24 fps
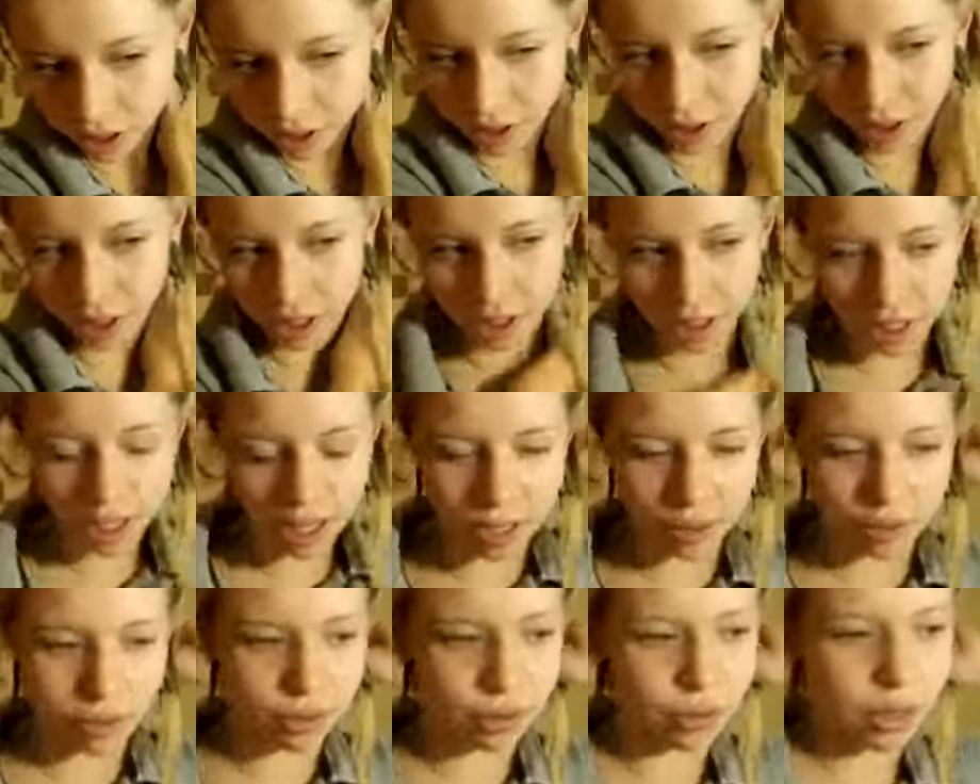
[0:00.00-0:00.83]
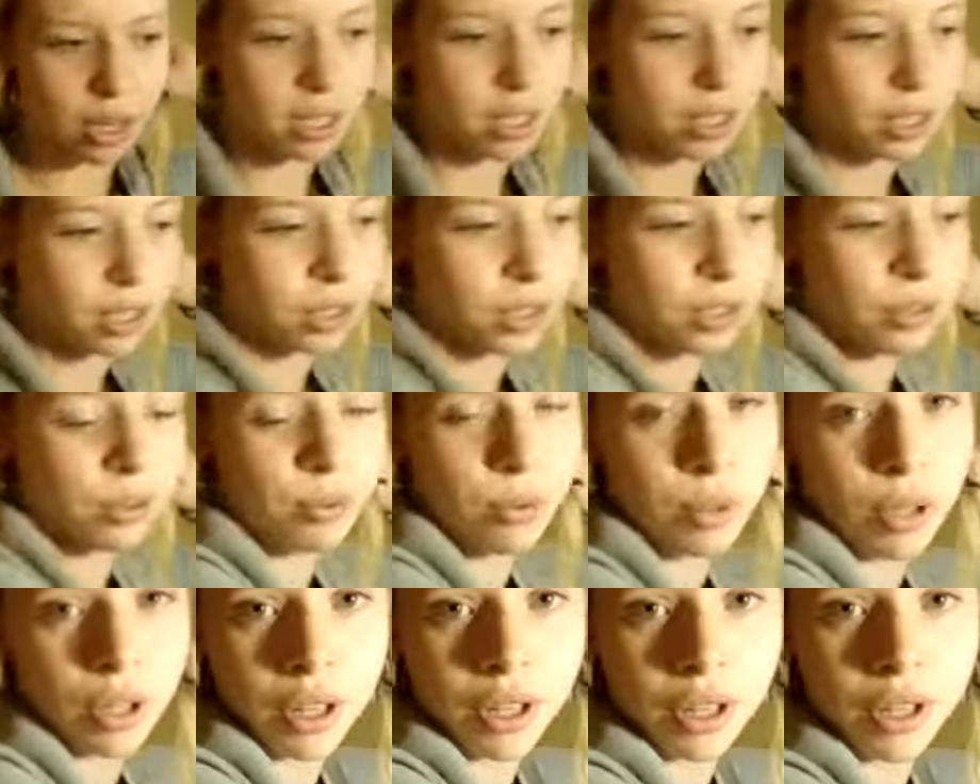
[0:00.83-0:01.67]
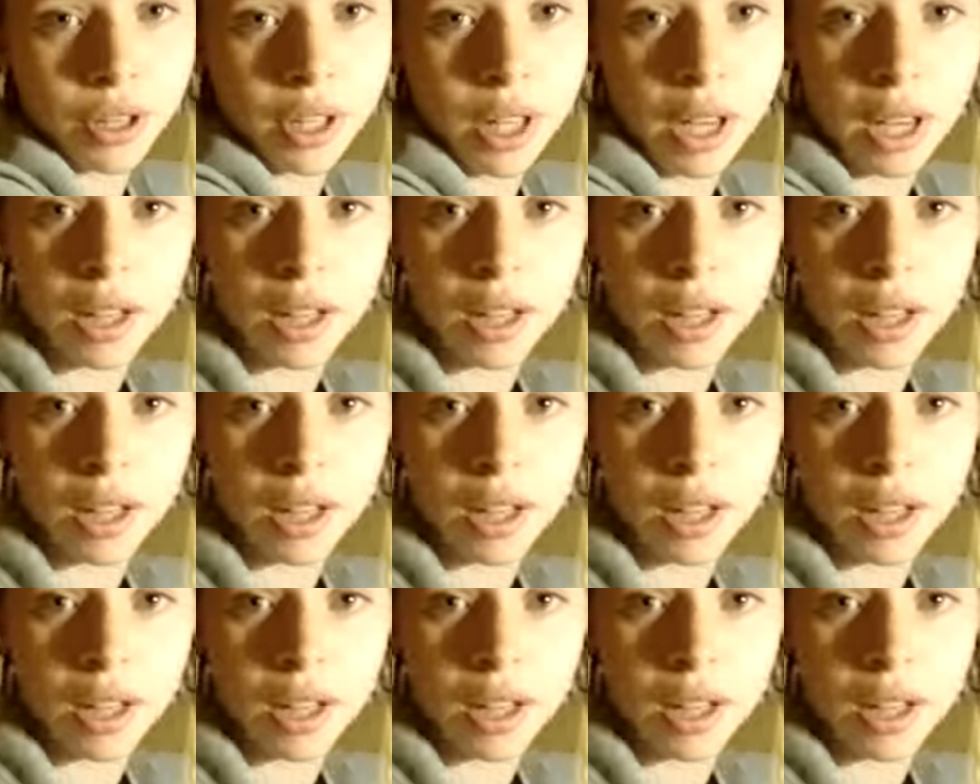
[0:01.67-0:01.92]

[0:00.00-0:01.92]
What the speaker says: You're going to let your dreads do what the